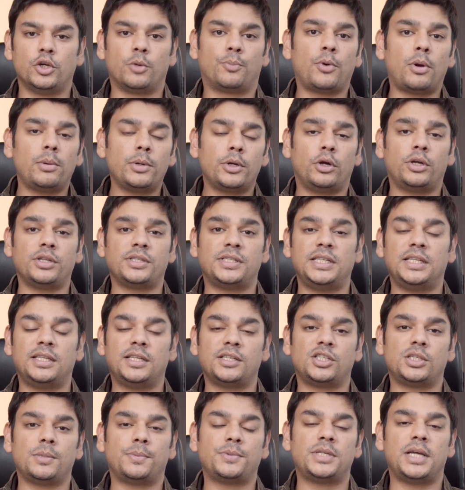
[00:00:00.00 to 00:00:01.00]
You're probably going to see
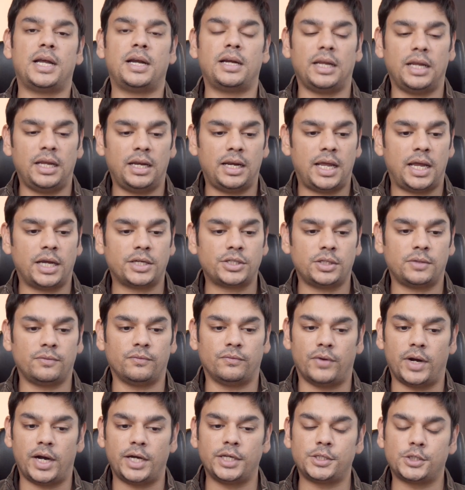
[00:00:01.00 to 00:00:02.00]
this chipset in action
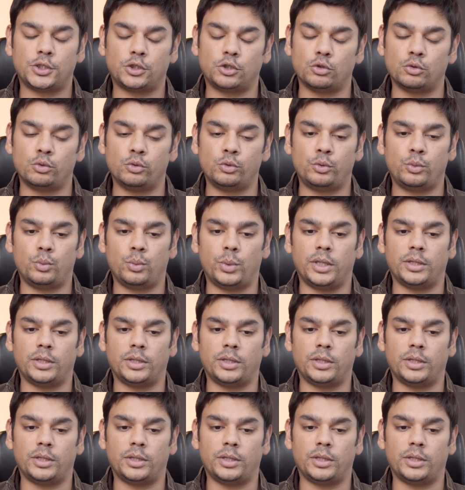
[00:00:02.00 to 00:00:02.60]
very soon